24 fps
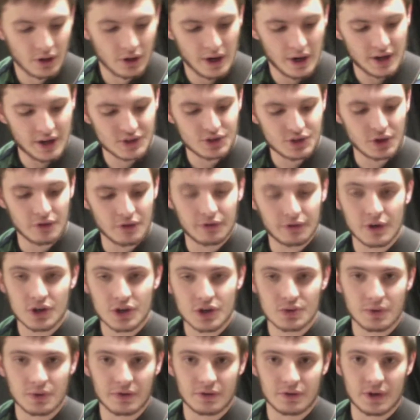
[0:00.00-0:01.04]
All right? So the
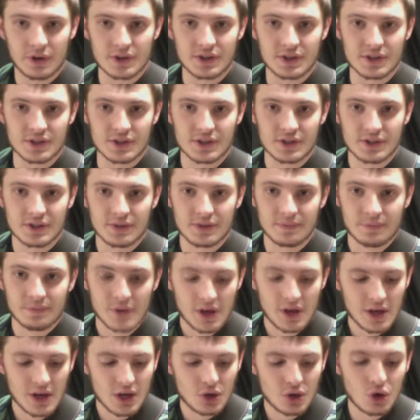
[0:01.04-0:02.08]
first one, for instance,
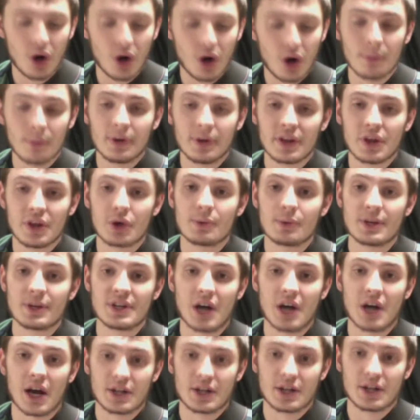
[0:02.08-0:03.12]
normally there would be
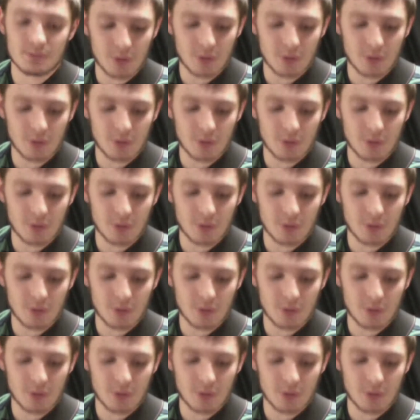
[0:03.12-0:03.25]
dots.